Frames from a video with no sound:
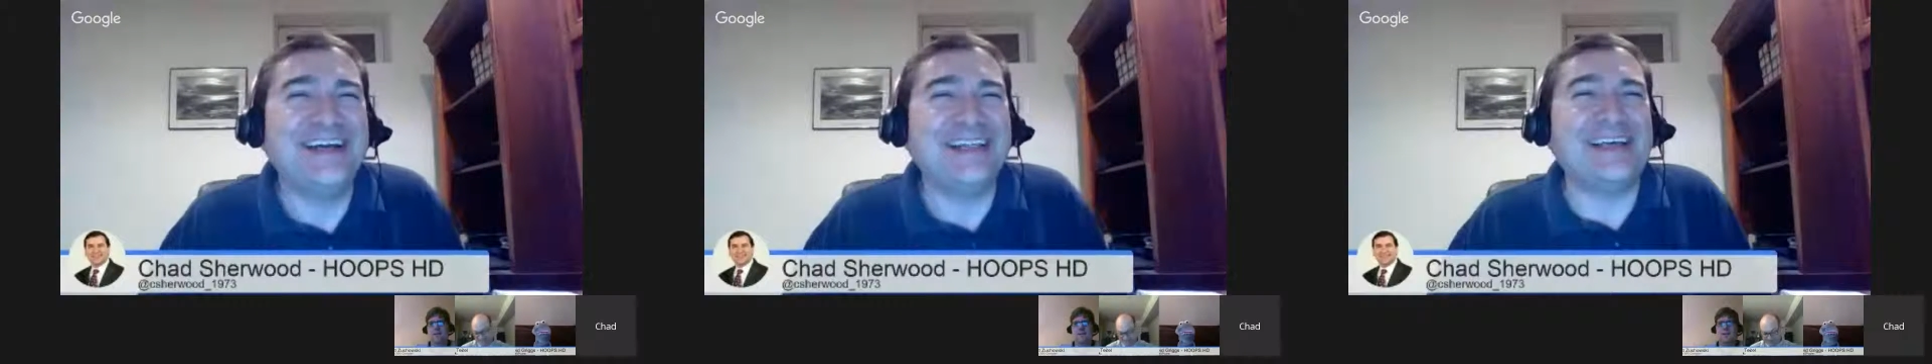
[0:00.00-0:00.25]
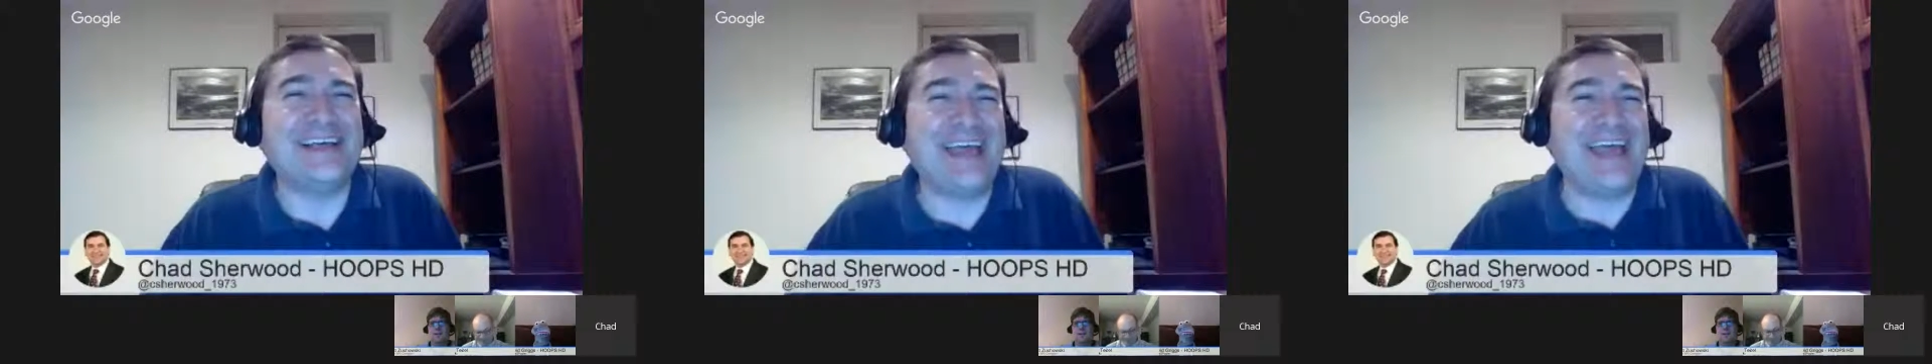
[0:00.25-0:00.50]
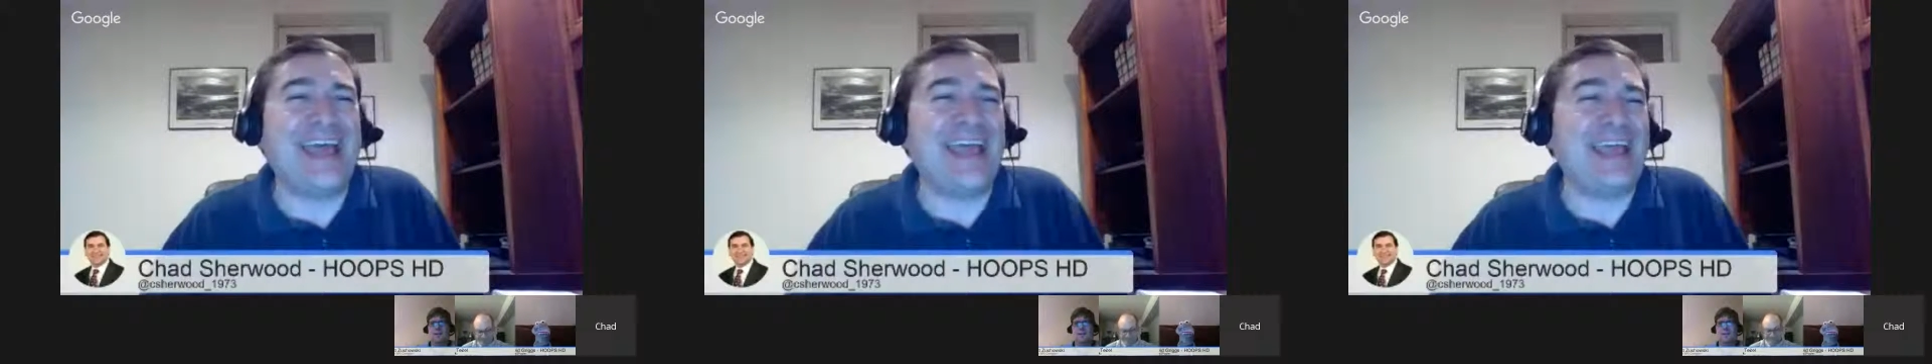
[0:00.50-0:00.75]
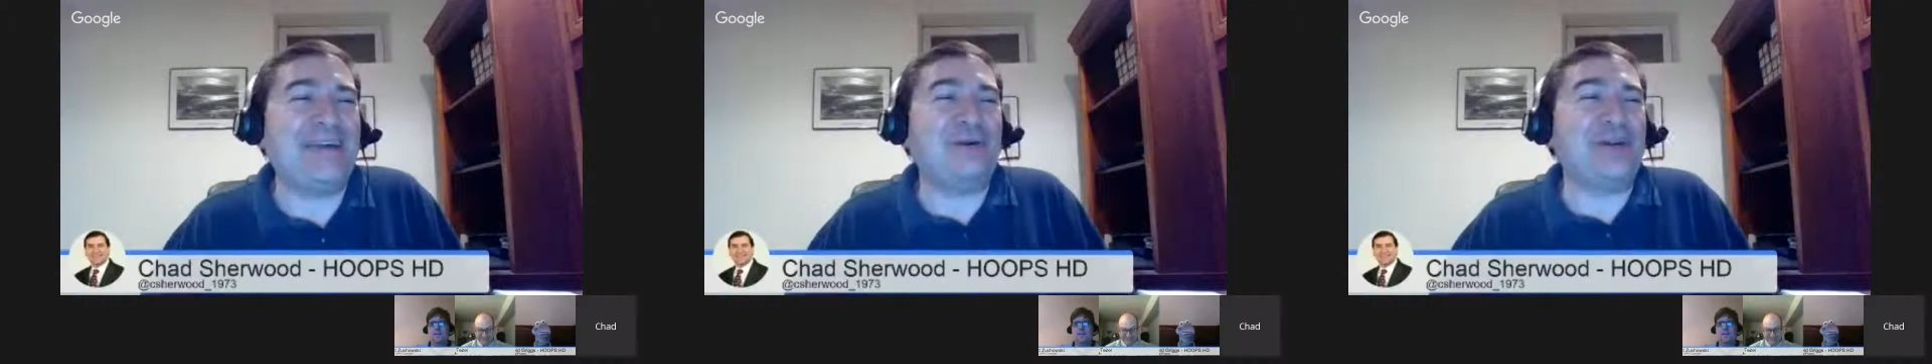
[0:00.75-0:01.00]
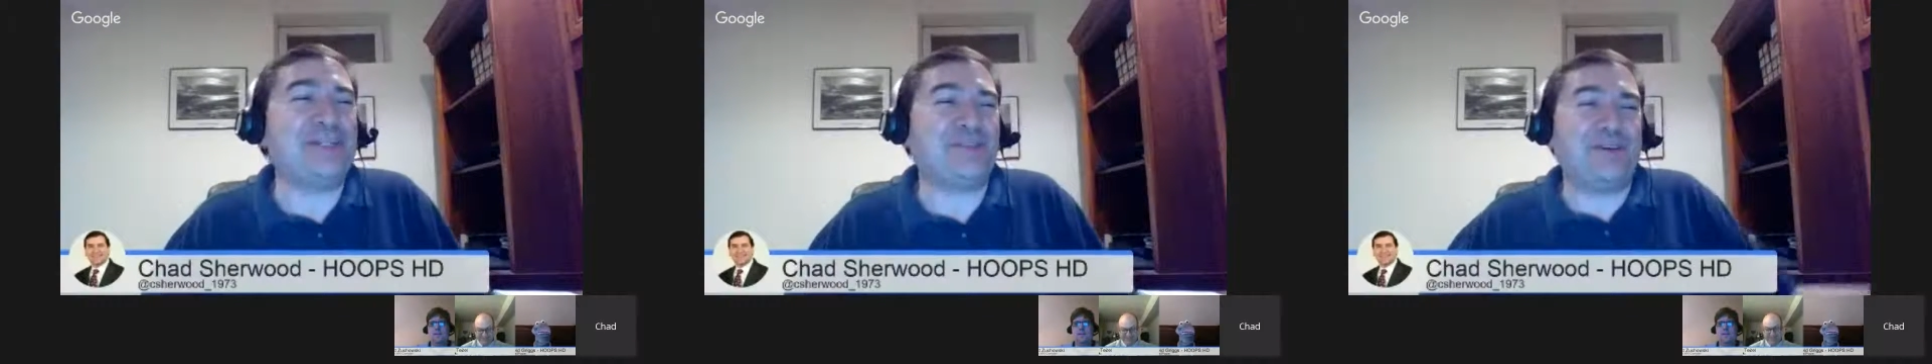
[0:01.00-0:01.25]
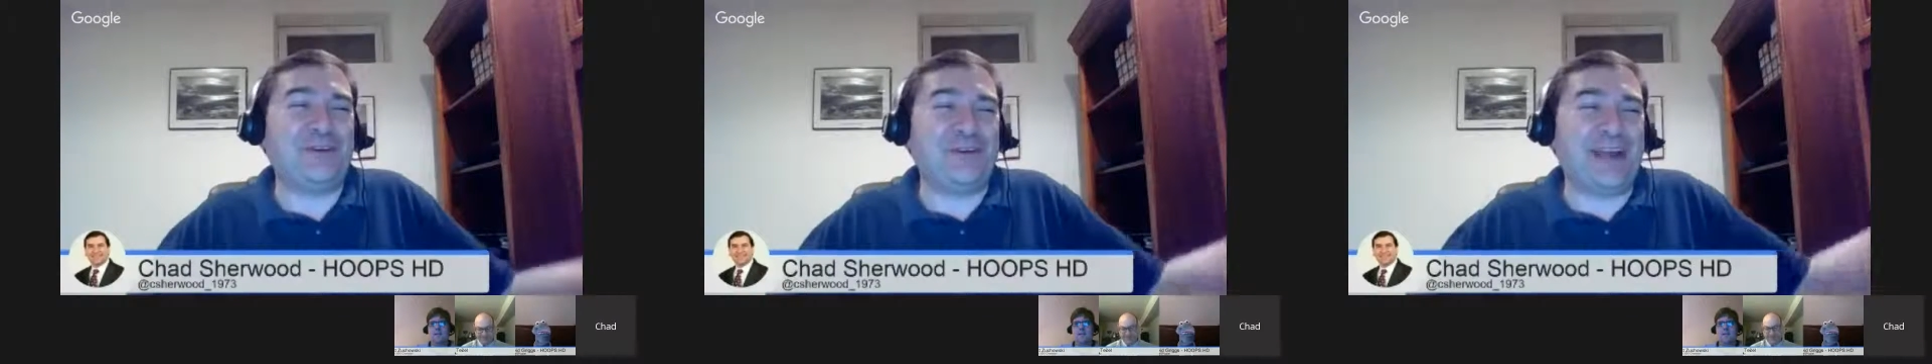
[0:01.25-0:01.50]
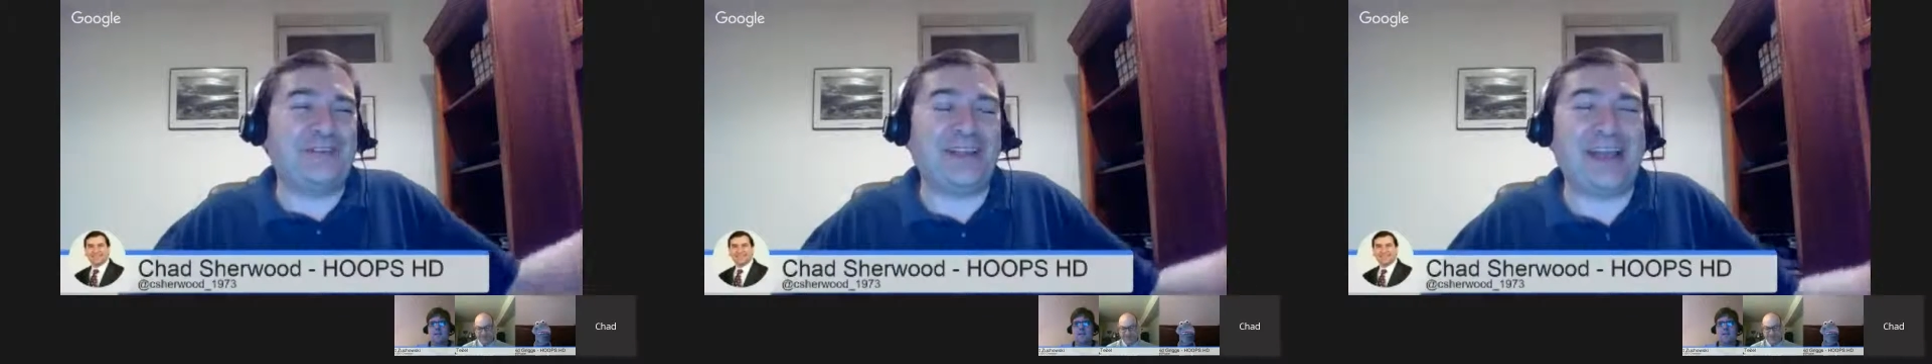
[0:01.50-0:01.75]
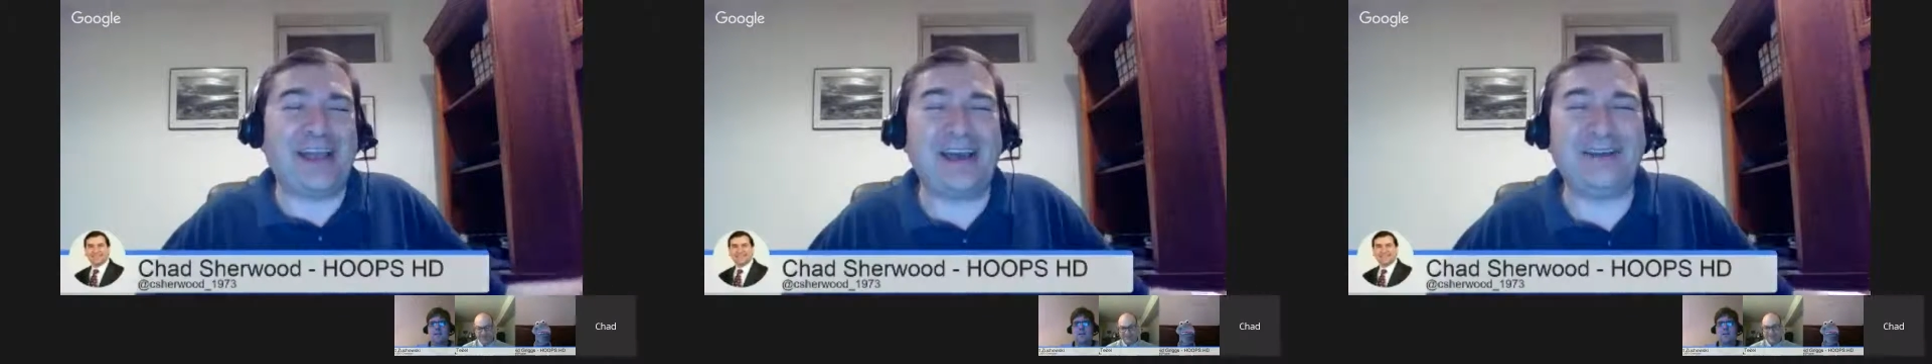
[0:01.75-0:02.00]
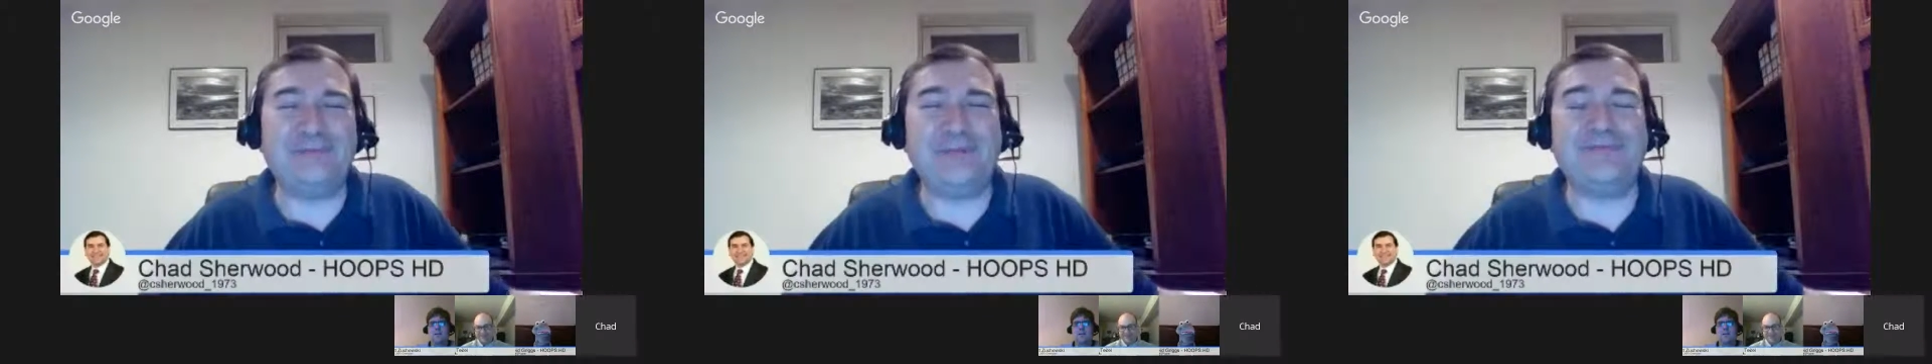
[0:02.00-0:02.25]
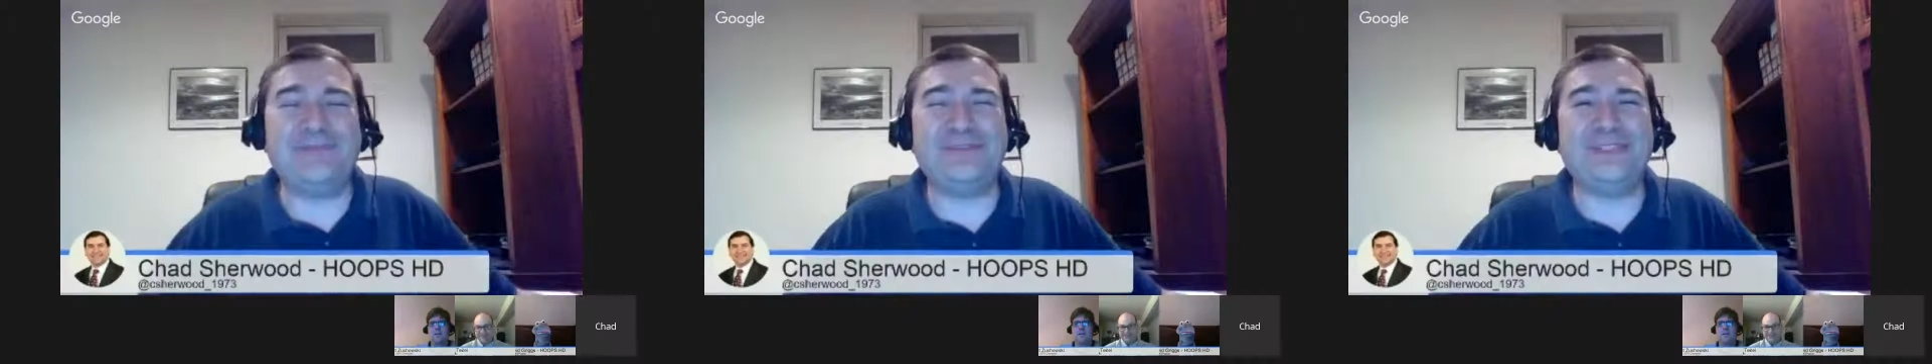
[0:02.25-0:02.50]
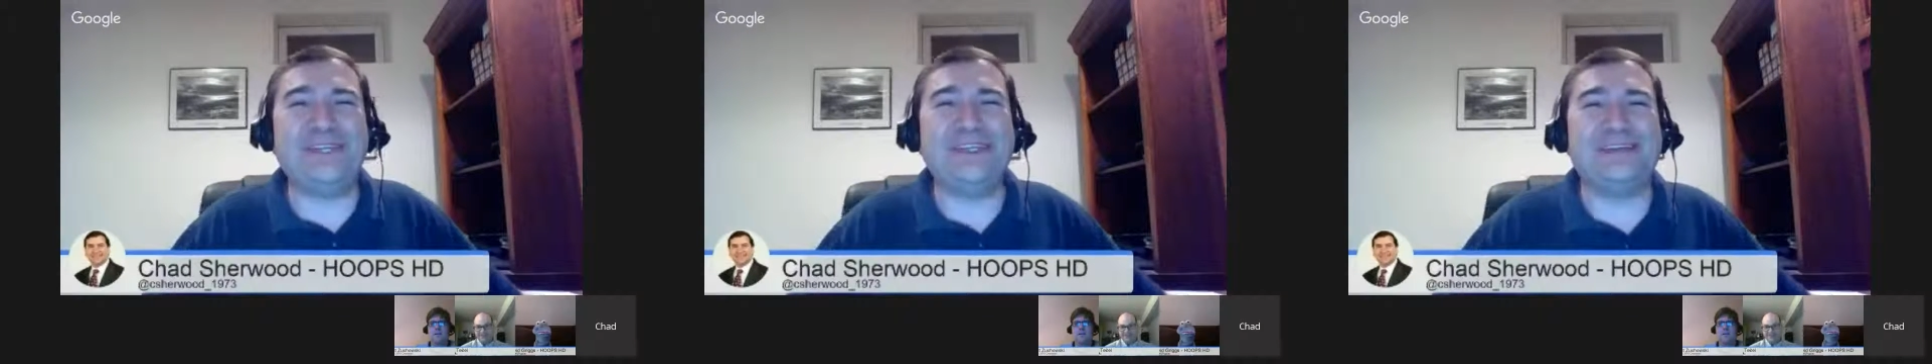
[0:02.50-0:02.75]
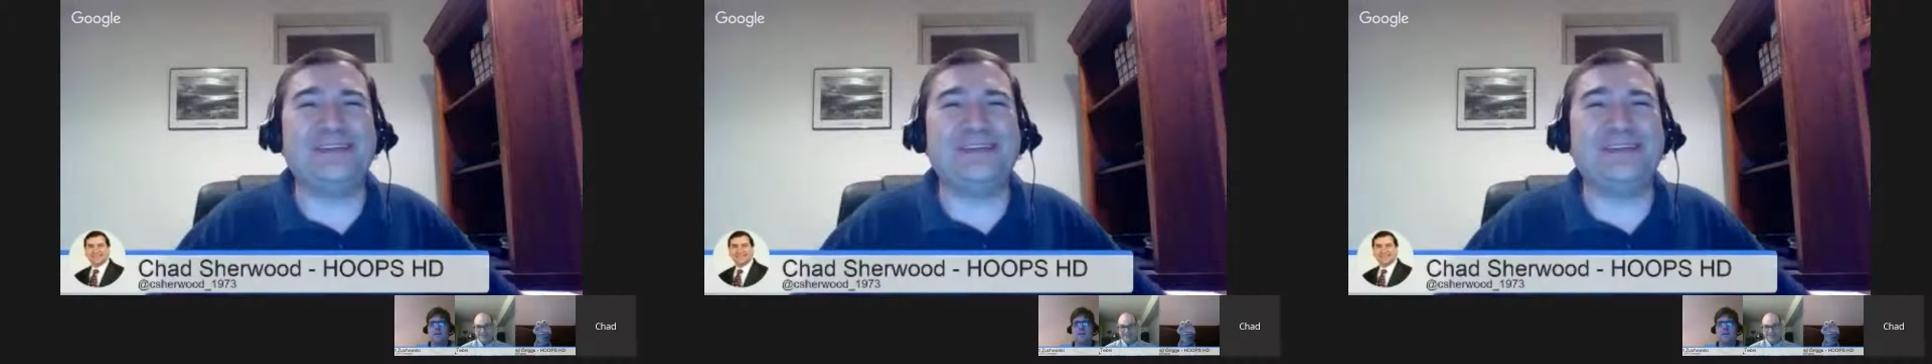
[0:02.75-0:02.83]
Like, hey, we just figured out how to beat Virginia.